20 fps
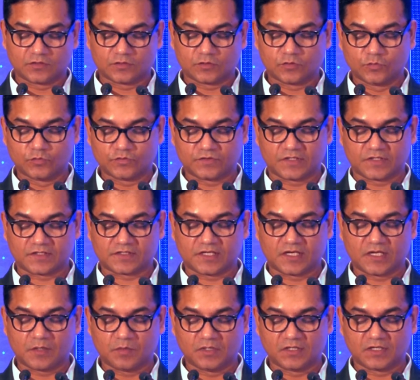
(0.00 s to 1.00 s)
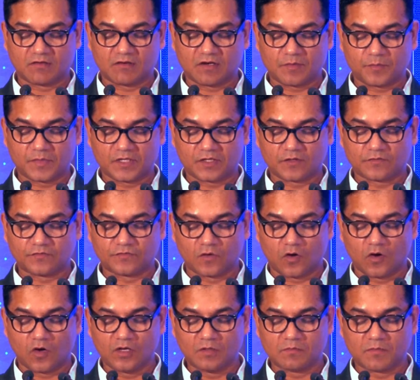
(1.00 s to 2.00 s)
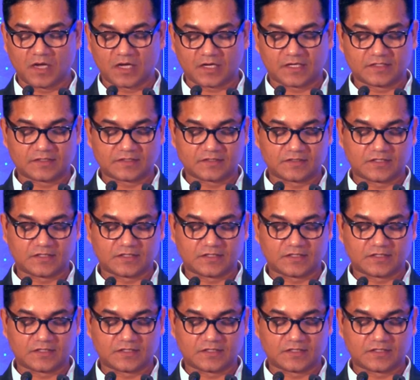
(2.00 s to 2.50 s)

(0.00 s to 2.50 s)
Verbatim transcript: to sustainable development of all markets